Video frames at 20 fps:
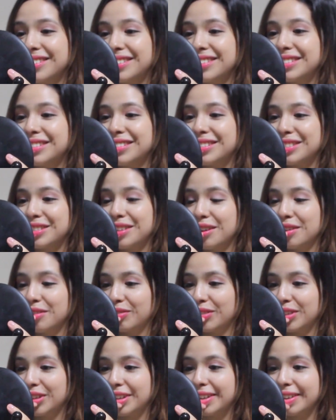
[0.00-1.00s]
This is
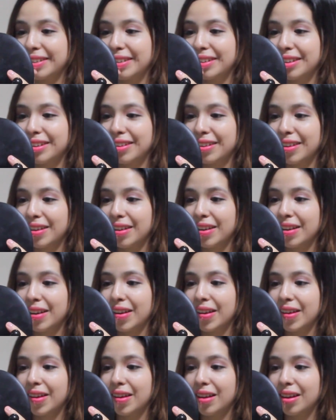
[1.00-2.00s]
not funny.
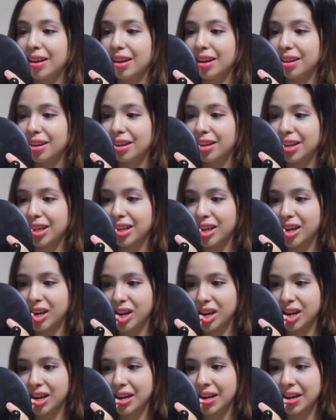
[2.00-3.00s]
Ugh.
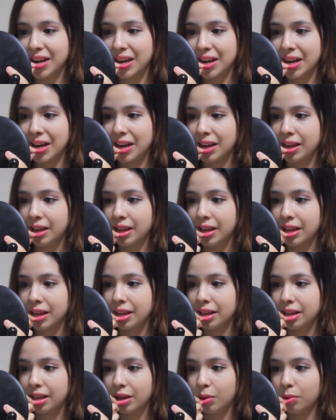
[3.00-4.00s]

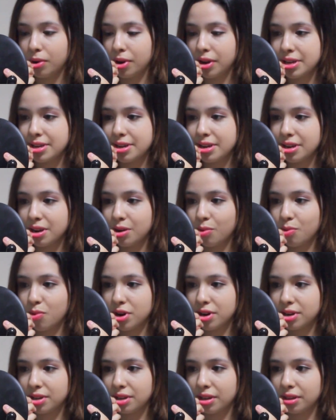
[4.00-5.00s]
Why can't it
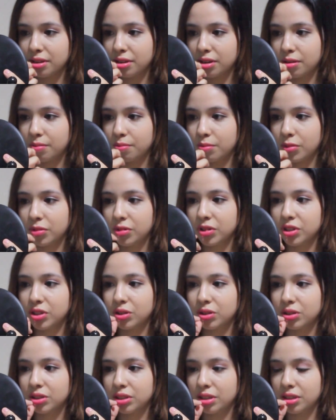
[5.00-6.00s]
work like the
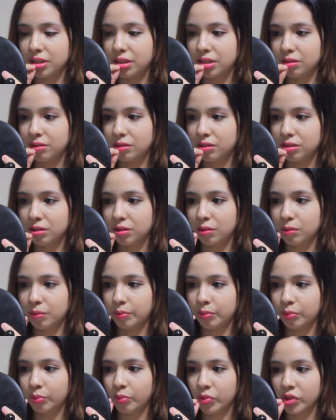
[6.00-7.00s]
commercials on
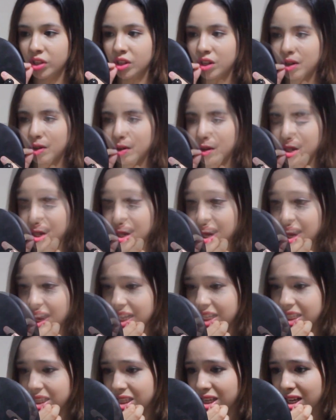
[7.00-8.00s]
YouTube? For
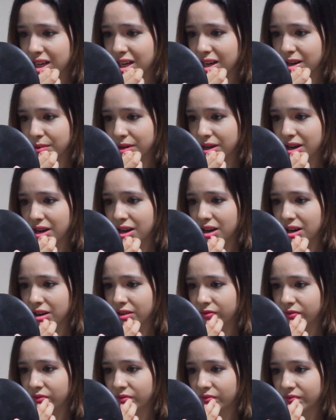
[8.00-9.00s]
guys, it's not coming
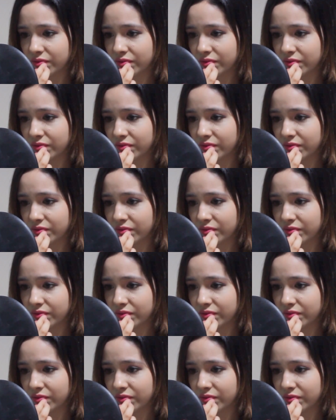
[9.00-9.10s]
off.